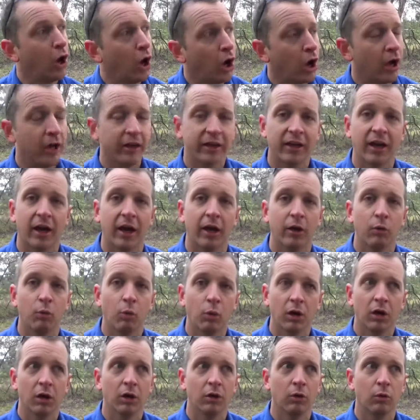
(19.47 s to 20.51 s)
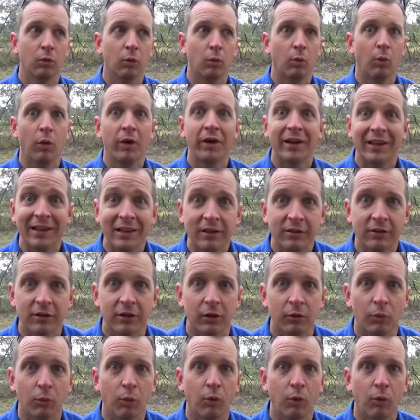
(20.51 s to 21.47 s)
oh, okay, well, what is it?